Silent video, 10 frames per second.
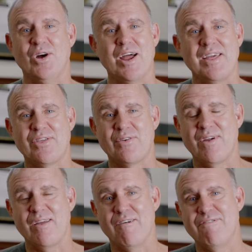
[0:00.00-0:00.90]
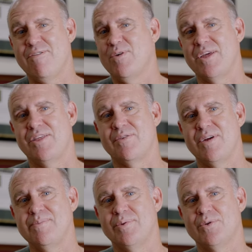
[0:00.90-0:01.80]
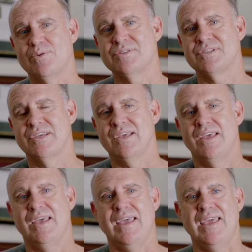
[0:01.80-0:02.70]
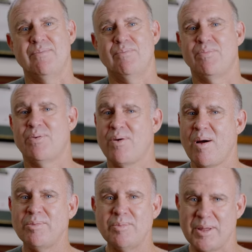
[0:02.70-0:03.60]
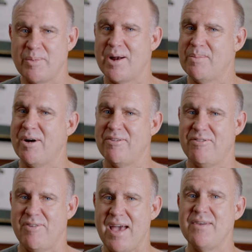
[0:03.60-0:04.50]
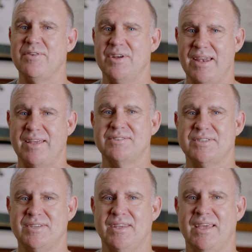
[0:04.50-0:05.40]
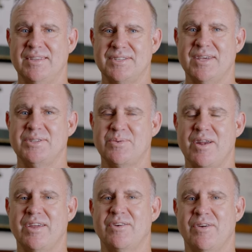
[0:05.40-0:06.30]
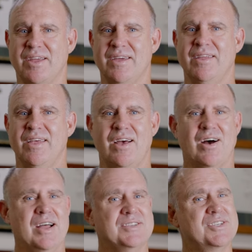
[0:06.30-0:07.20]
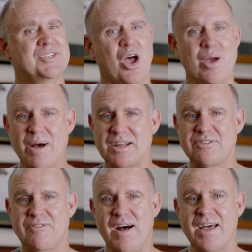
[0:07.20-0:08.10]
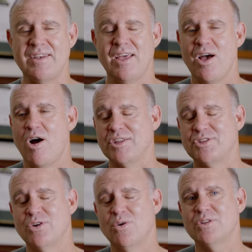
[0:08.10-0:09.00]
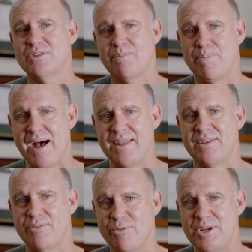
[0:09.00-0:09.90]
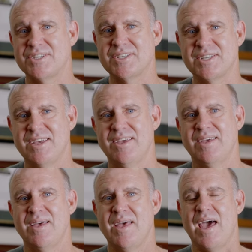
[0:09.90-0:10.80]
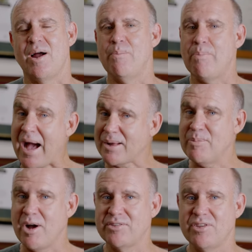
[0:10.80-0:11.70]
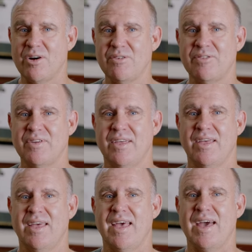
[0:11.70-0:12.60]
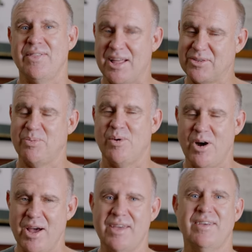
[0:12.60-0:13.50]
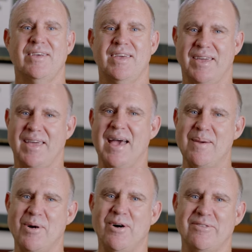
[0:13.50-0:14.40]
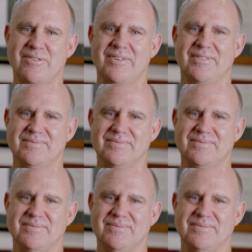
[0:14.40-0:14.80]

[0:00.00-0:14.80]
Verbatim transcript: 93 off 43 balls in probably one of my favourite innings in T20 cricket. I had so much fun. I took the punt and risk, and I backed myself, and that's why it came off.